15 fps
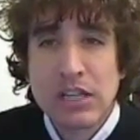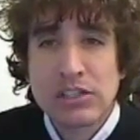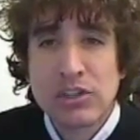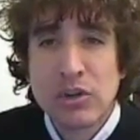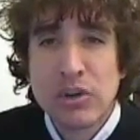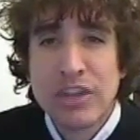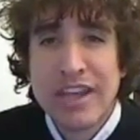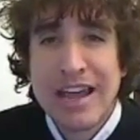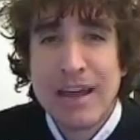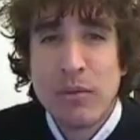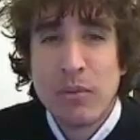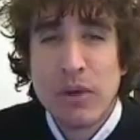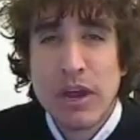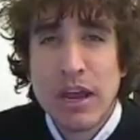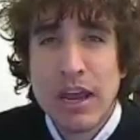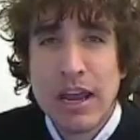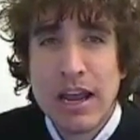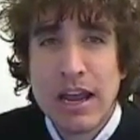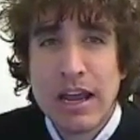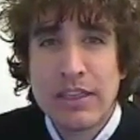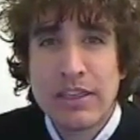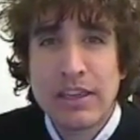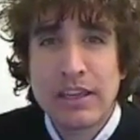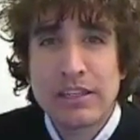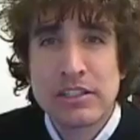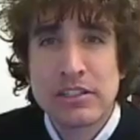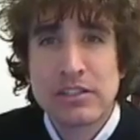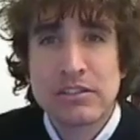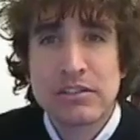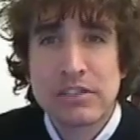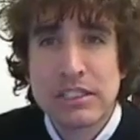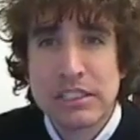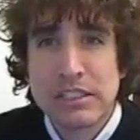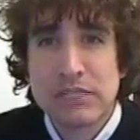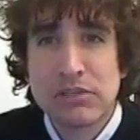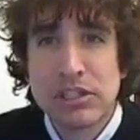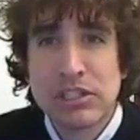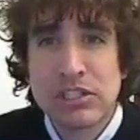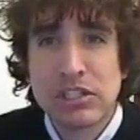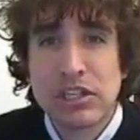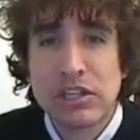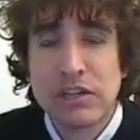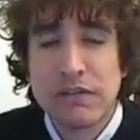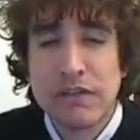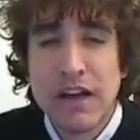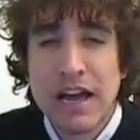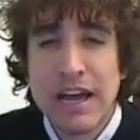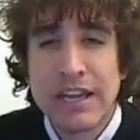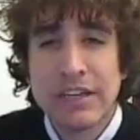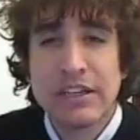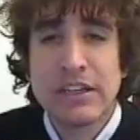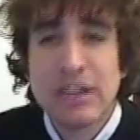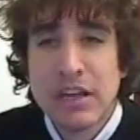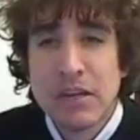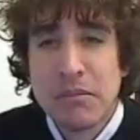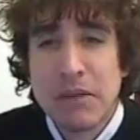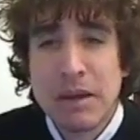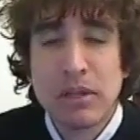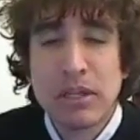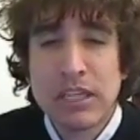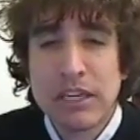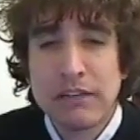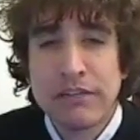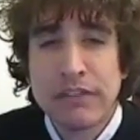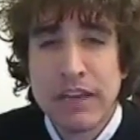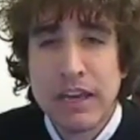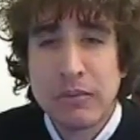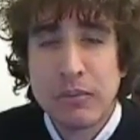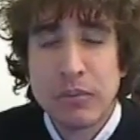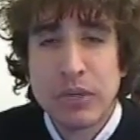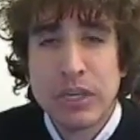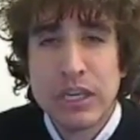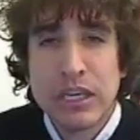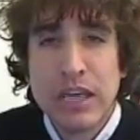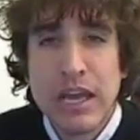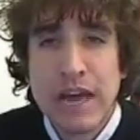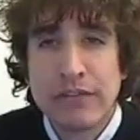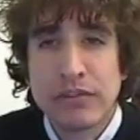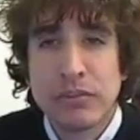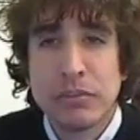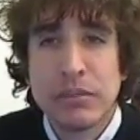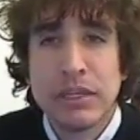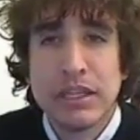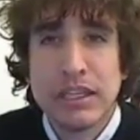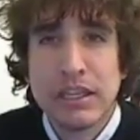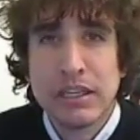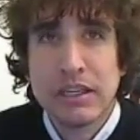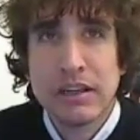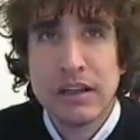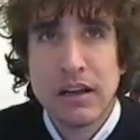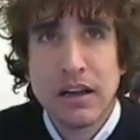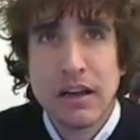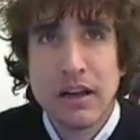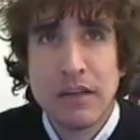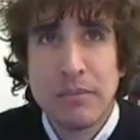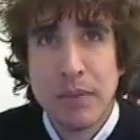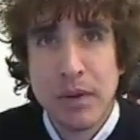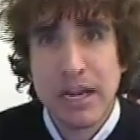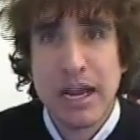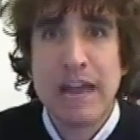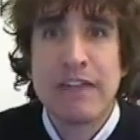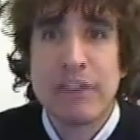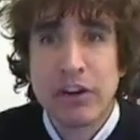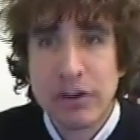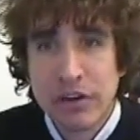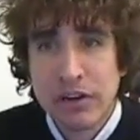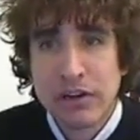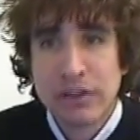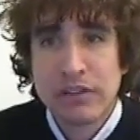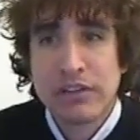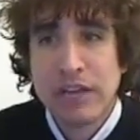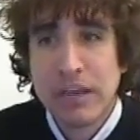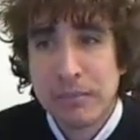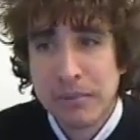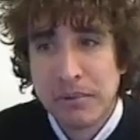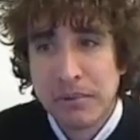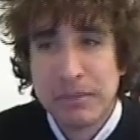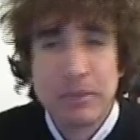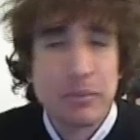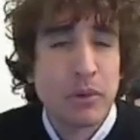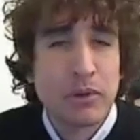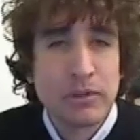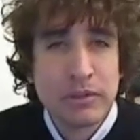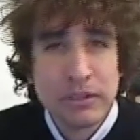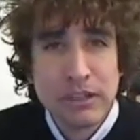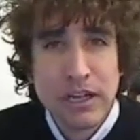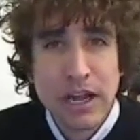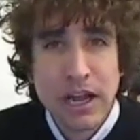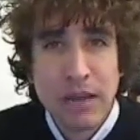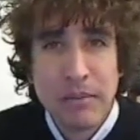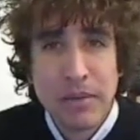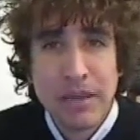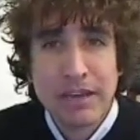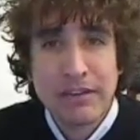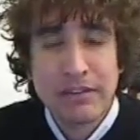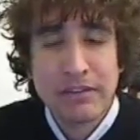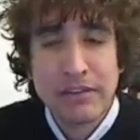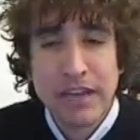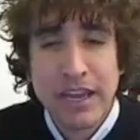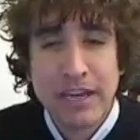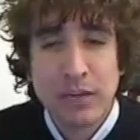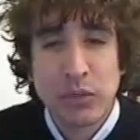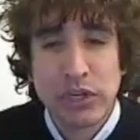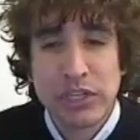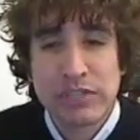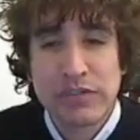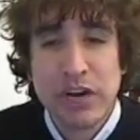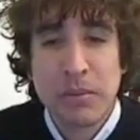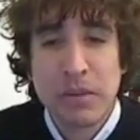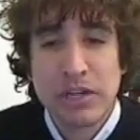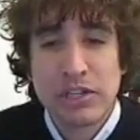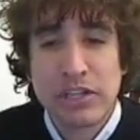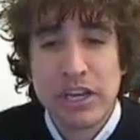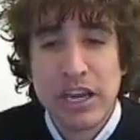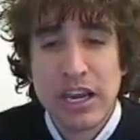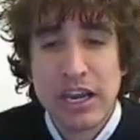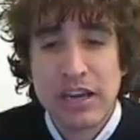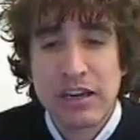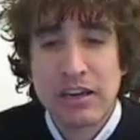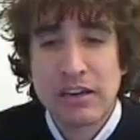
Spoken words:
So in that way, I think it's really solidified my belief that we have to be MacGyver type people, and aid work is very much a